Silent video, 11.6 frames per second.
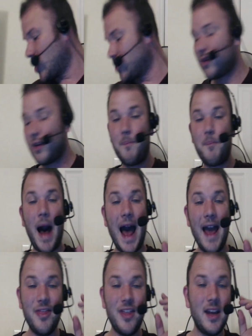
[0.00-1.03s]
So to
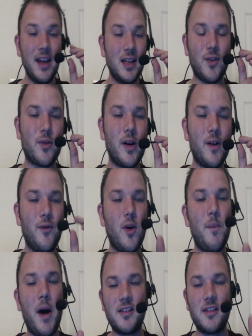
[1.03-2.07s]
buy things for $3 or
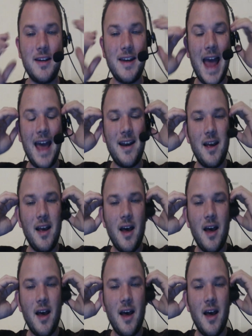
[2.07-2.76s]
$4 and net